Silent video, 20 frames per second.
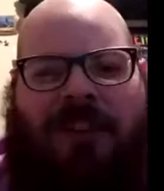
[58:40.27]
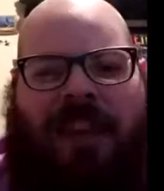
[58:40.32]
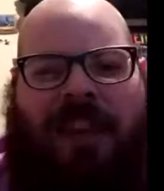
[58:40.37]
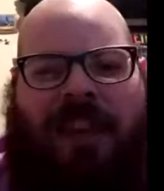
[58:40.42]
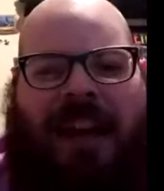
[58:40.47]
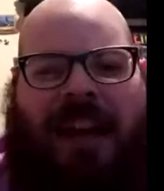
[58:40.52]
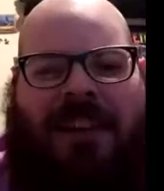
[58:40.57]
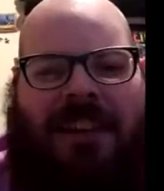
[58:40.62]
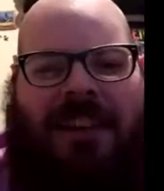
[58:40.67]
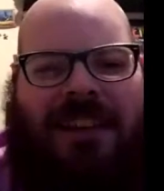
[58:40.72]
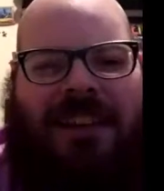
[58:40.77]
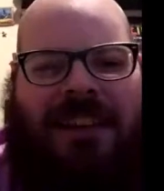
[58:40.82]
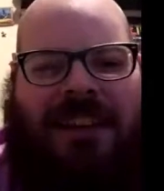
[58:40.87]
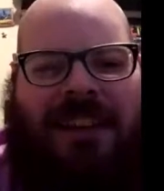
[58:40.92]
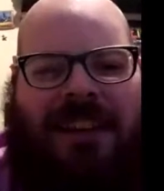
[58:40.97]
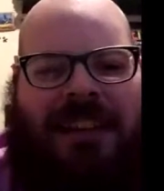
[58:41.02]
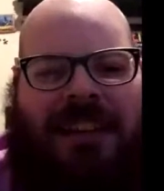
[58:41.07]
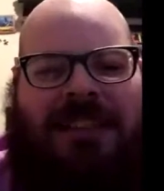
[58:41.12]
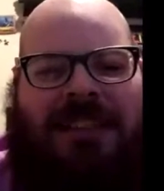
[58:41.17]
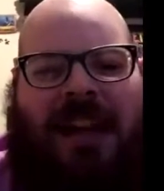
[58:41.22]
that.
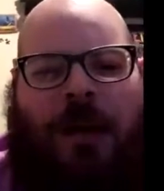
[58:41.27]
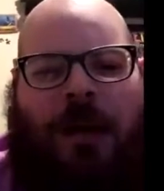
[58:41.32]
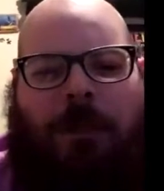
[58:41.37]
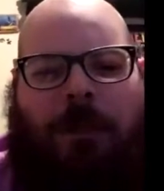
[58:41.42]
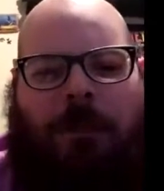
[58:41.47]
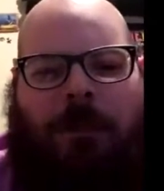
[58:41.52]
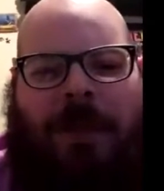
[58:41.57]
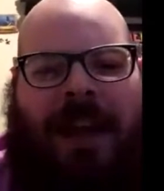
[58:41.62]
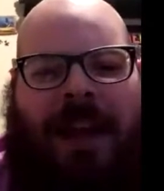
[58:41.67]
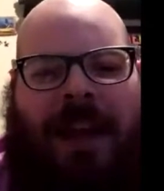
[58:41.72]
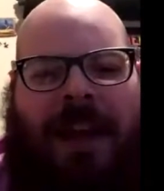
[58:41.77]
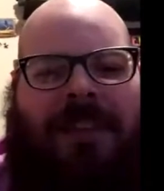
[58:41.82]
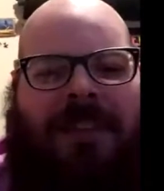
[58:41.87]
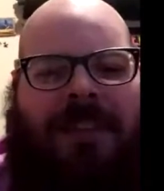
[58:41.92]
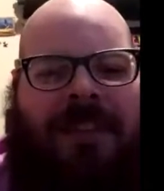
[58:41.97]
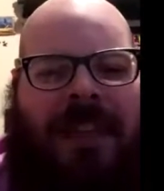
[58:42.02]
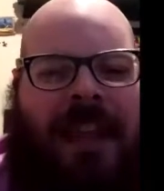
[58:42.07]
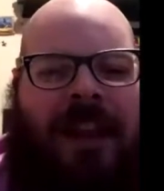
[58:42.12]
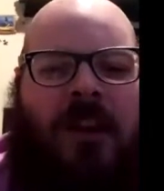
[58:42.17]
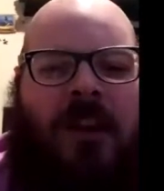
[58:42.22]
That's not that
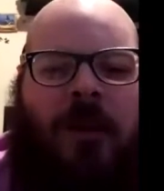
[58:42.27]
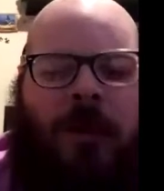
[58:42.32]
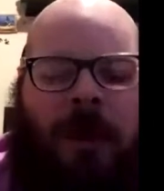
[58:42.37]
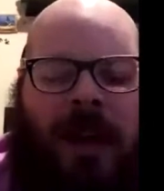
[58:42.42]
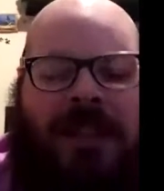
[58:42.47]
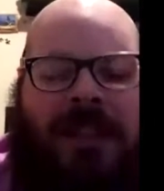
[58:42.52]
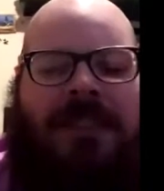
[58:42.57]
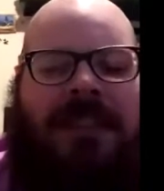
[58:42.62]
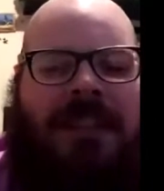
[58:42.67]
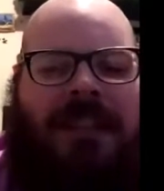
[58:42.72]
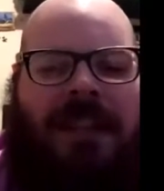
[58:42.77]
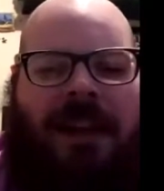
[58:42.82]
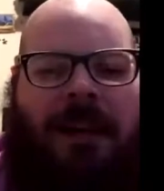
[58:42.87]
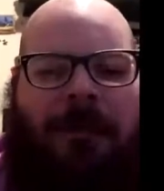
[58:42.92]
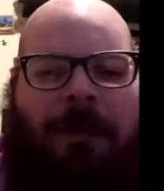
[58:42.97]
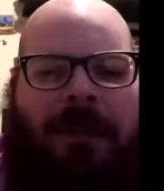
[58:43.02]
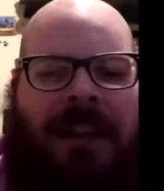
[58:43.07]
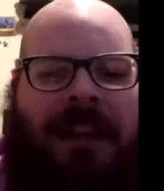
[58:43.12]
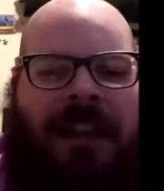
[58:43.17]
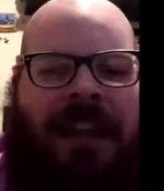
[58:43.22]
they are a wrestling
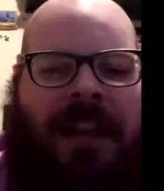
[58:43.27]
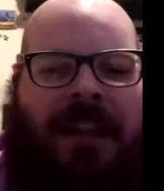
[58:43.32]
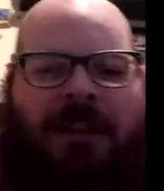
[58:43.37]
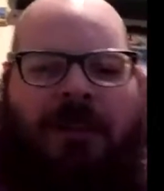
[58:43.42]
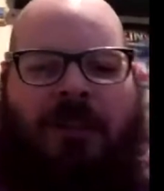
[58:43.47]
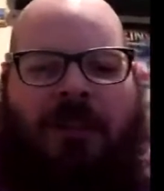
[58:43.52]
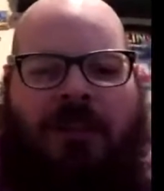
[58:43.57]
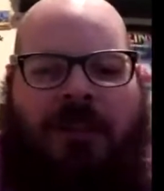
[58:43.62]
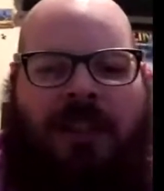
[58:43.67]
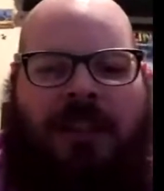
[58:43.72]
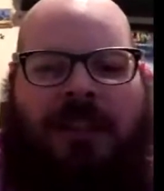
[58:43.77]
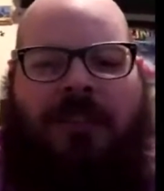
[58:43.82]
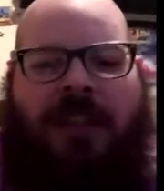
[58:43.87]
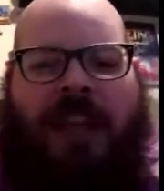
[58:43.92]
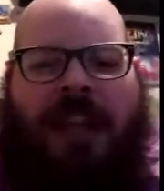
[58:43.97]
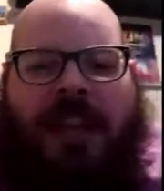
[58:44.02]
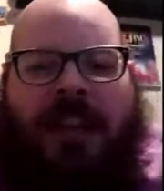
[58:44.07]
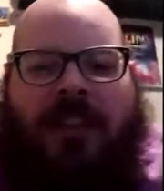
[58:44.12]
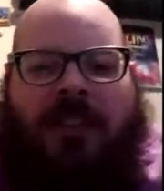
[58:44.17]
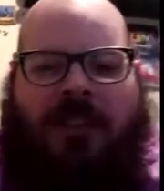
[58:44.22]
company, and just
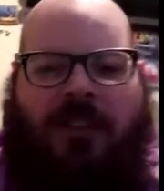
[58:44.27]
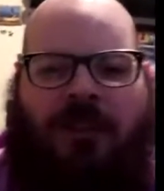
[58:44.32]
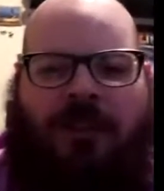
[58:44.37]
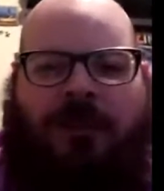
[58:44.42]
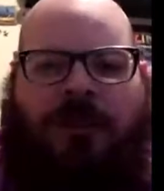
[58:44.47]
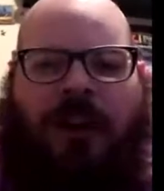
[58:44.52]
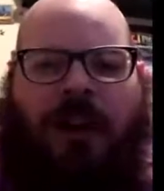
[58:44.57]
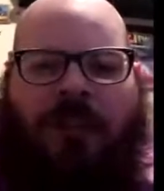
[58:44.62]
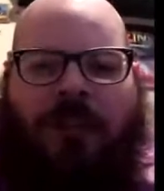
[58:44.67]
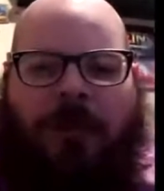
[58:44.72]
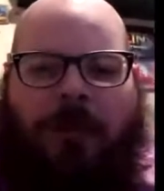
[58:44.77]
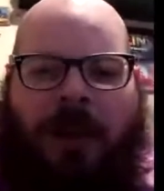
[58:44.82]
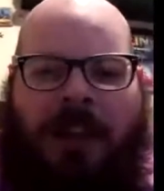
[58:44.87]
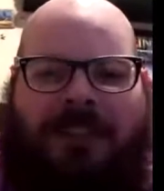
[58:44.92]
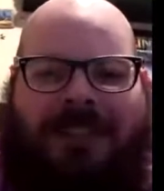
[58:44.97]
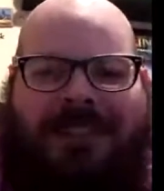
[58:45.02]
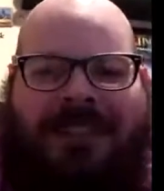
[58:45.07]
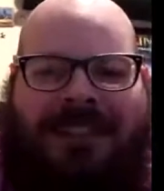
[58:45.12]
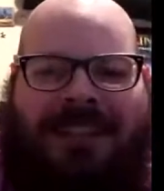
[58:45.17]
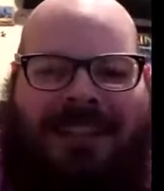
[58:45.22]
deviating too far from
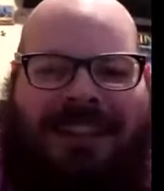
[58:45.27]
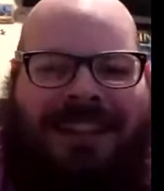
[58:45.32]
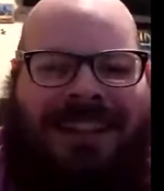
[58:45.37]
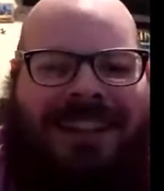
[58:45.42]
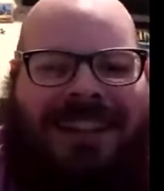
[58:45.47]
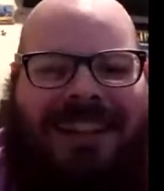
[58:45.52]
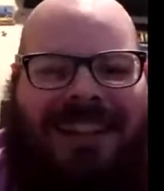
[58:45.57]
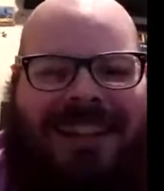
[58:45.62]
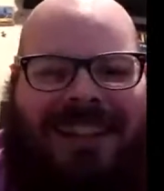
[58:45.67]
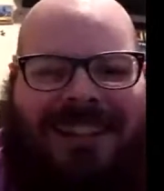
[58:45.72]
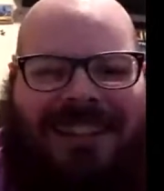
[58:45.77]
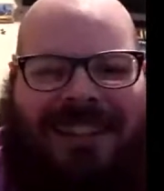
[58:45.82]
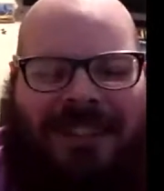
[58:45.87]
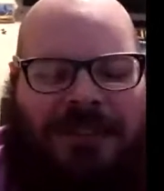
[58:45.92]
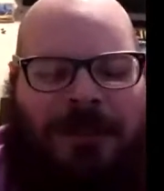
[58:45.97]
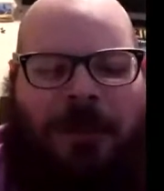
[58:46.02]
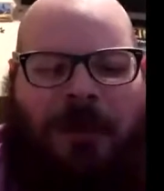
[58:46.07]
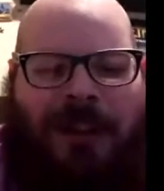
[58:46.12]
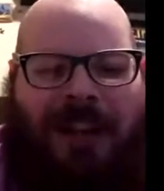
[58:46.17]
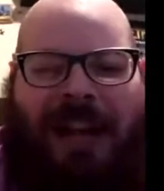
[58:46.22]
wrestling doesn't
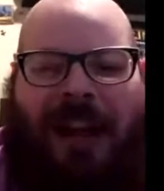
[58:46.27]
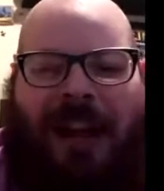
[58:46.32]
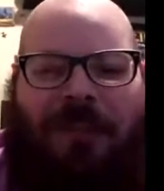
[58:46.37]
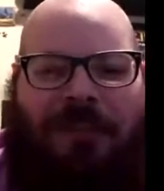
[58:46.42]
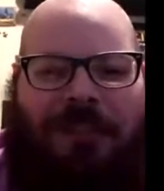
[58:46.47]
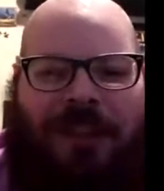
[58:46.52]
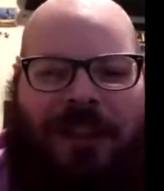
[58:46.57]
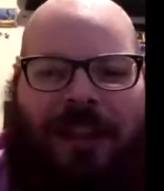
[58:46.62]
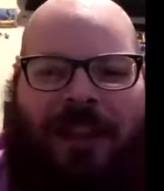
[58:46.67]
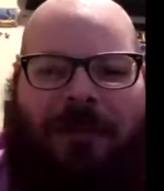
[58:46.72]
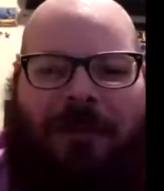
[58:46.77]
work out for them.